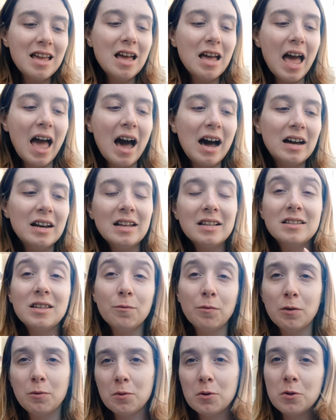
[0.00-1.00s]
And it's
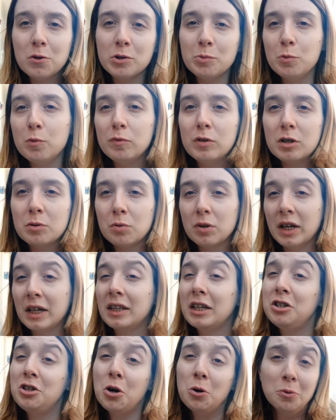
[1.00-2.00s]
definitely one of those movies where like
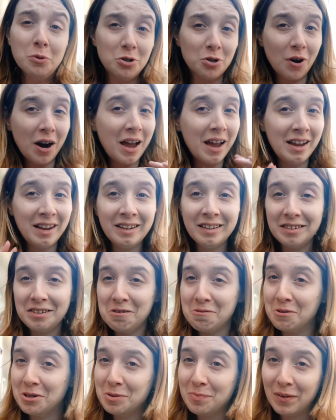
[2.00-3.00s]
they don't try
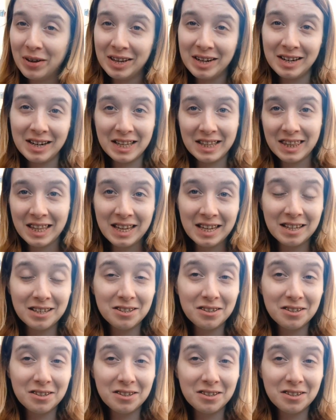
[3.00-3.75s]
to explain anything,